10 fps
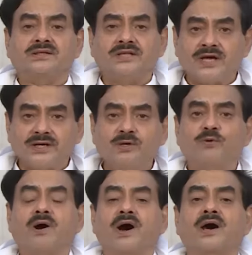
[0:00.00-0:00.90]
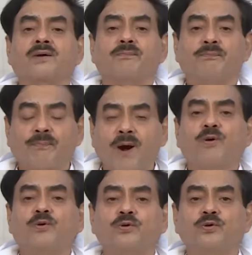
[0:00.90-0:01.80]
then you are
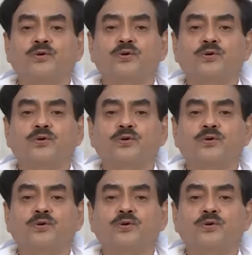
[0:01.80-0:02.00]
bound